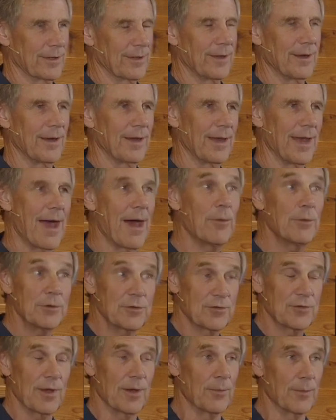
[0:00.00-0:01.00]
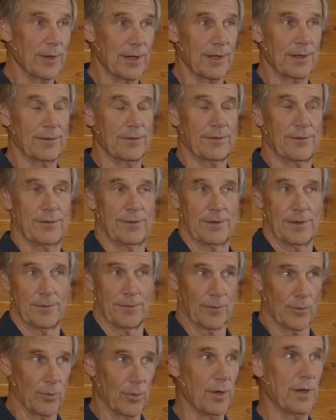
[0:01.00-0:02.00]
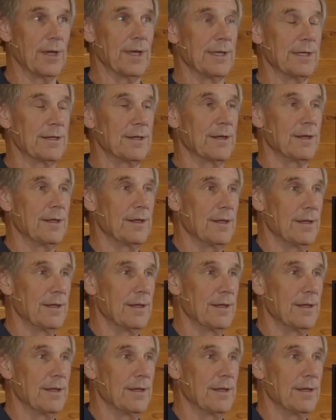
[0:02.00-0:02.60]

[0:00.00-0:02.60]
And I would say, well, number one,